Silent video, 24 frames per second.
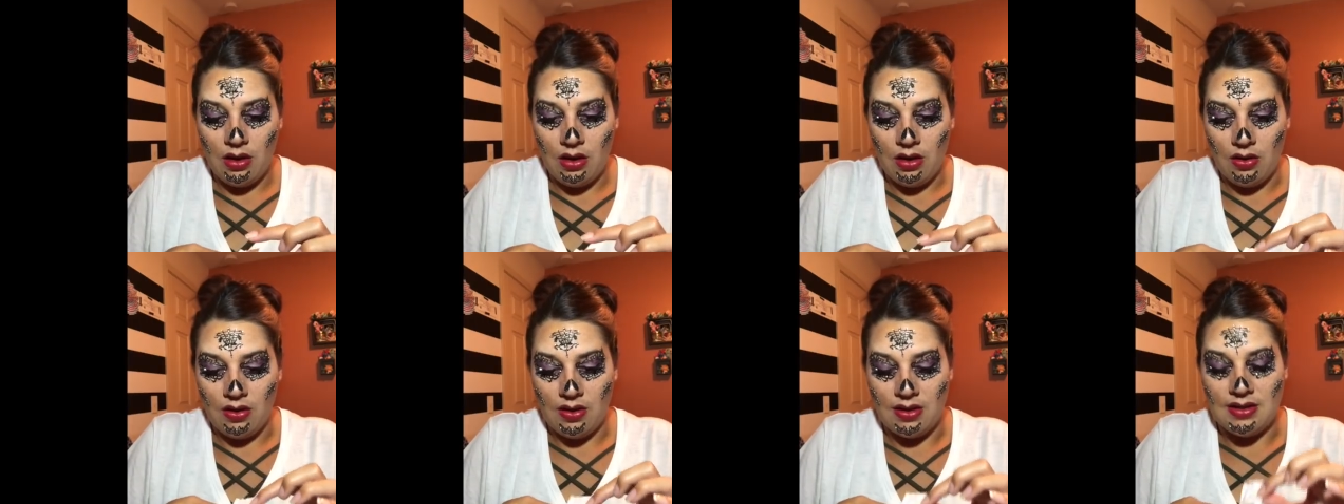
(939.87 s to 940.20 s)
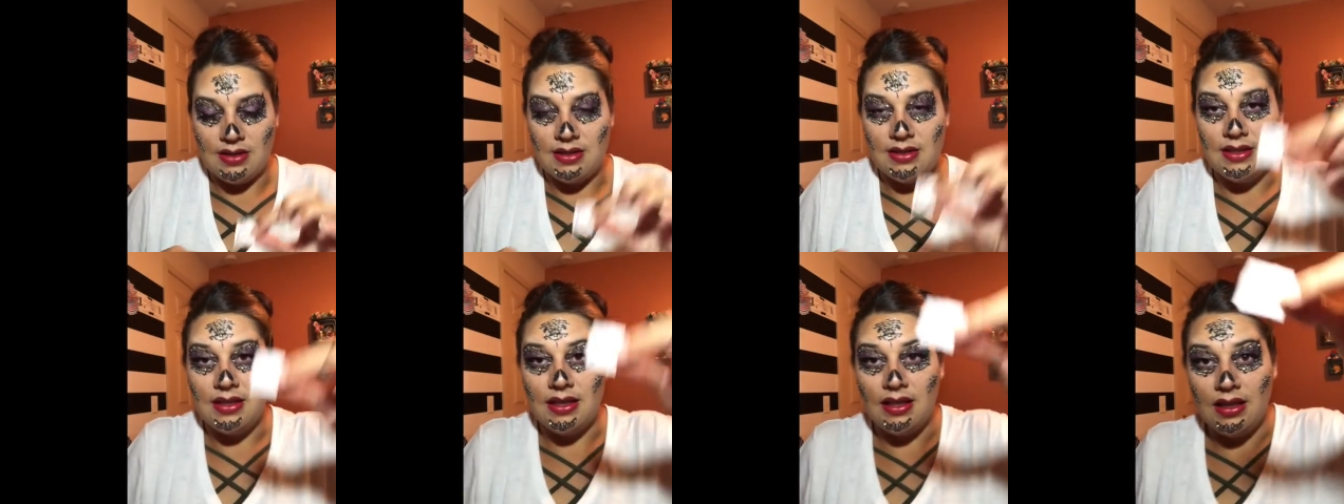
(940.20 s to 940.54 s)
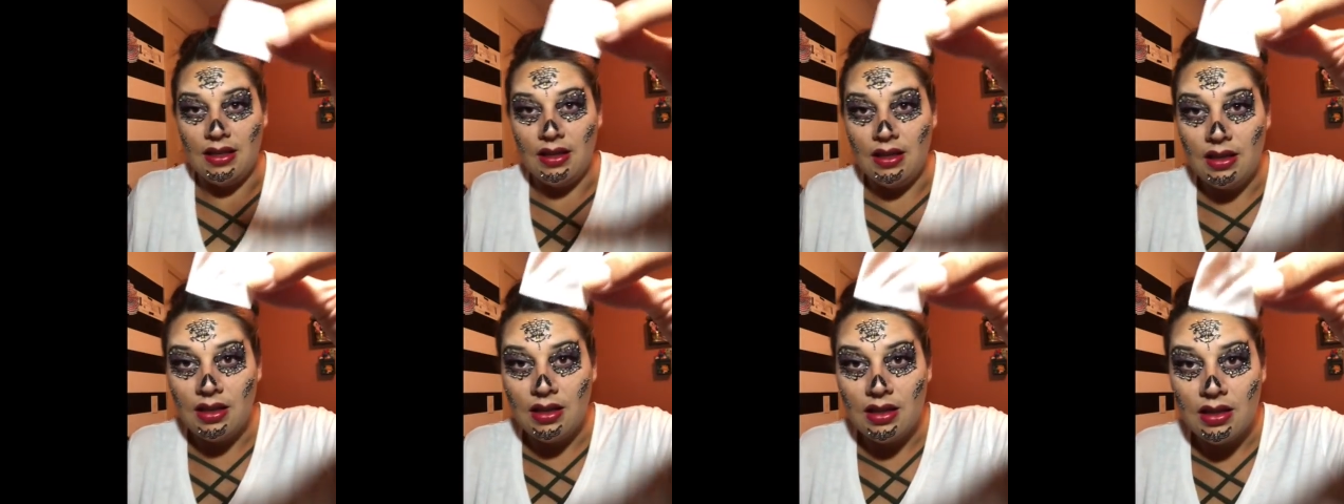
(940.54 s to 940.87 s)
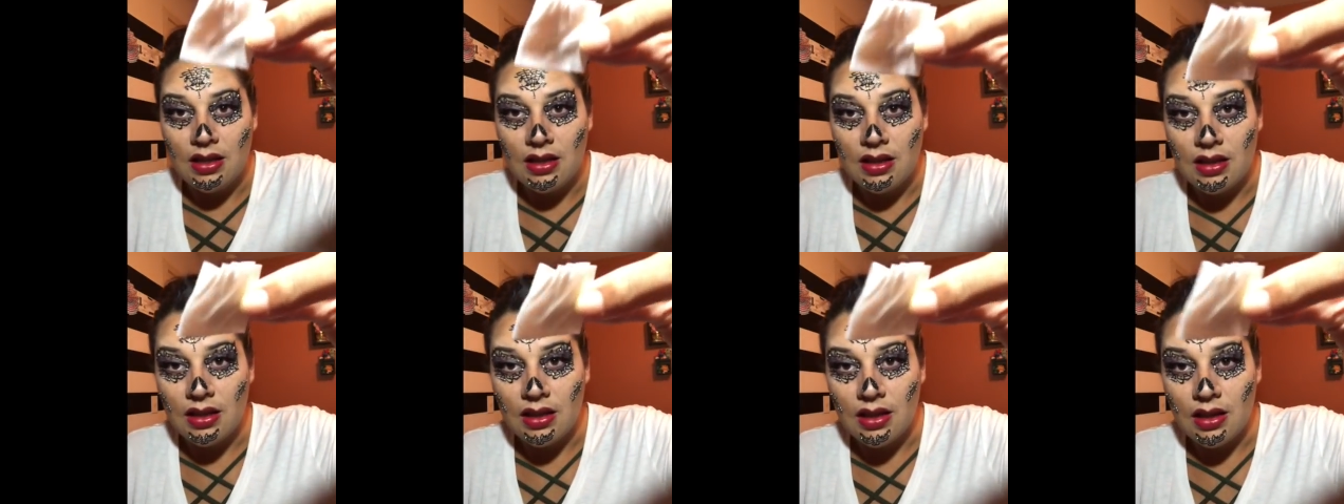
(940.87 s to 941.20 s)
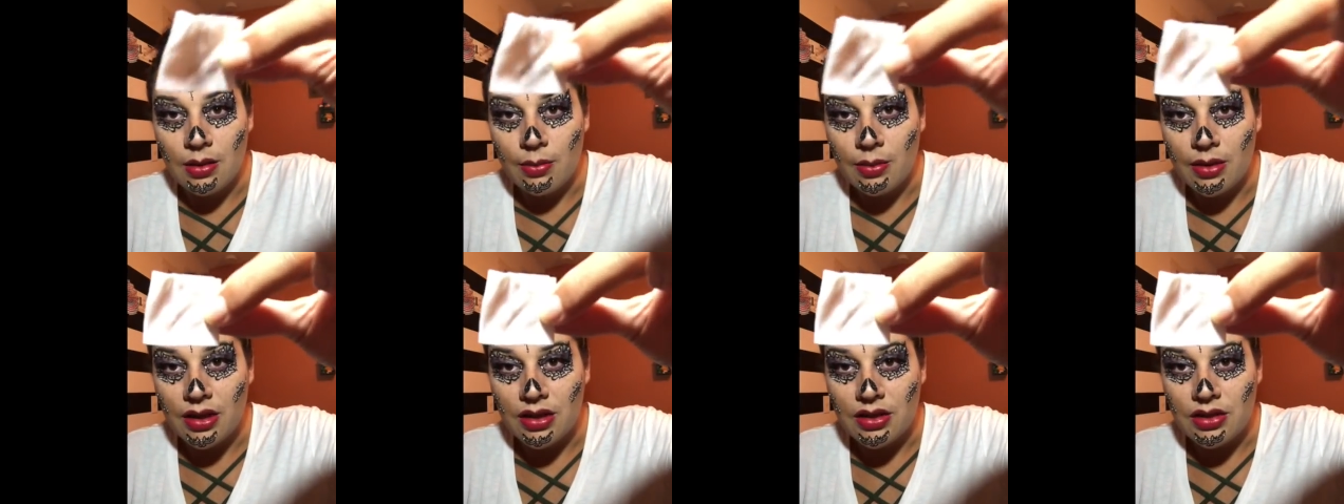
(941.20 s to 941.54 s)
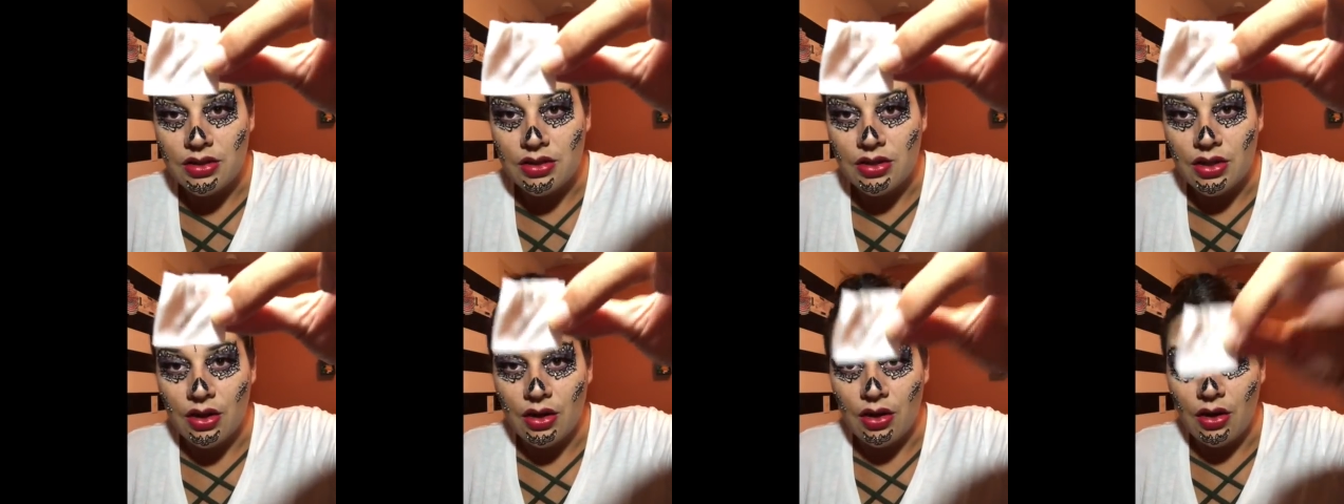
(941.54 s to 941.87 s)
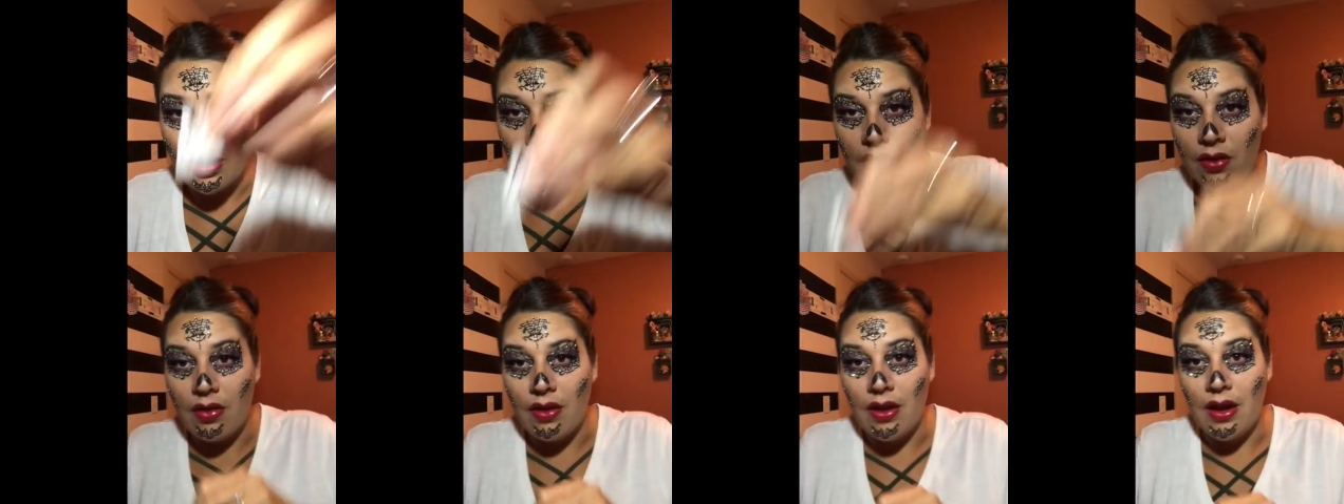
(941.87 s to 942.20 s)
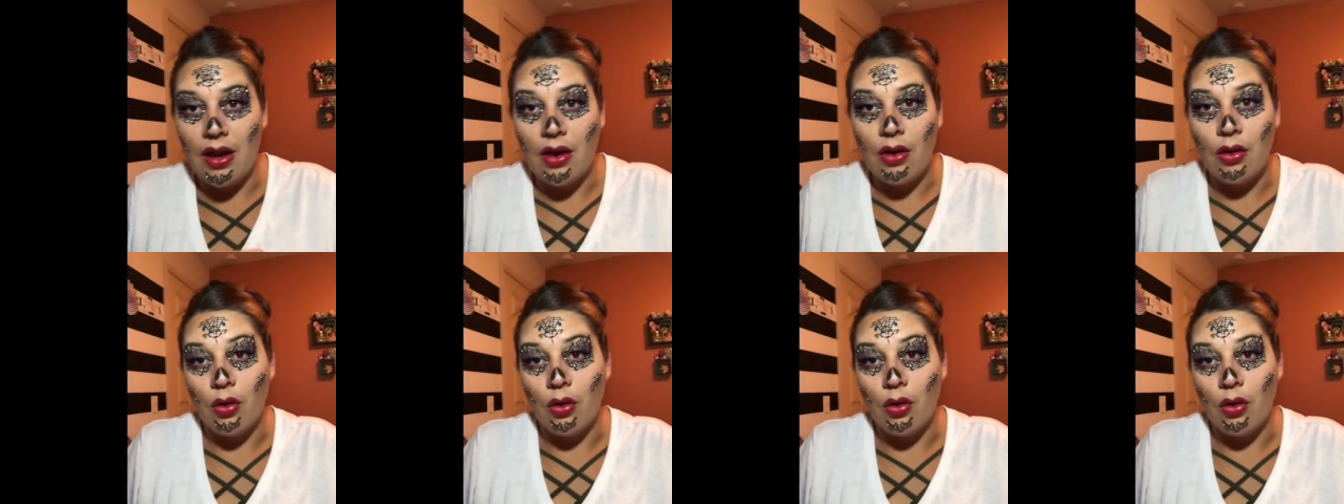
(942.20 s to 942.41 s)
You can see a little bit of dirt on there,